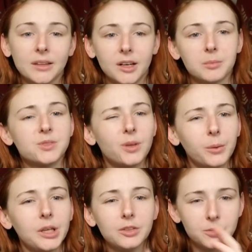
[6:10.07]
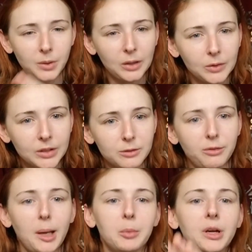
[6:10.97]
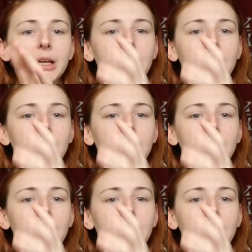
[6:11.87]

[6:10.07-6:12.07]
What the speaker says: that I'm sewing it directly into fabric,